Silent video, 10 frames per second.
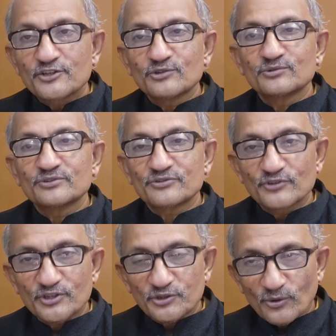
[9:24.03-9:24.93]
You
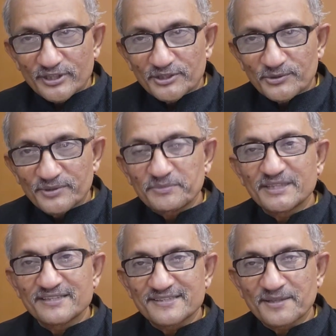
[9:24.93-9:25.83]
are talking to him
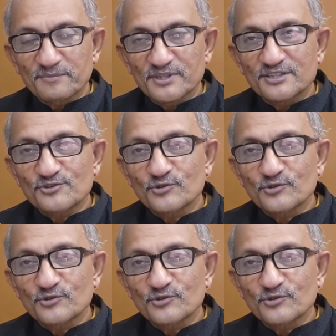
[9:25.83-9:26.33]
in December,